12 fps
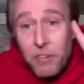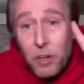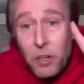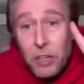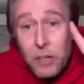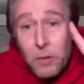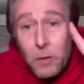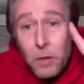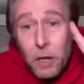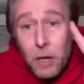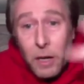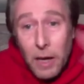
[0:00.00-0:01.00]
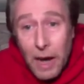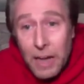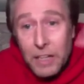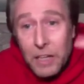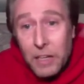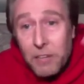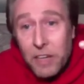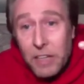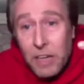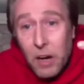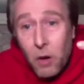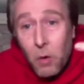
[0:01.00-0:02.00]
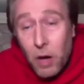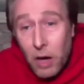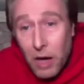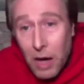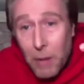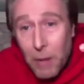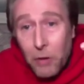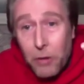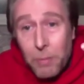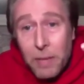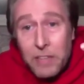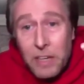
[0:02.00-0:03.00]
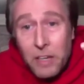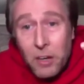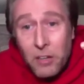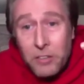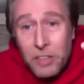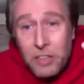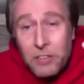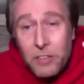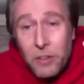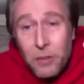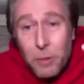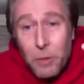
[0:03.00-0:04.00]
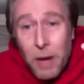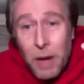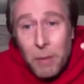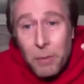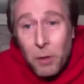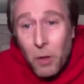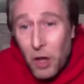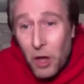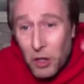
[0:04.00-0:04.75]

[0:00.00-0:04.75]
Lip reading: you, I did a video about the missing continents on the blue marble,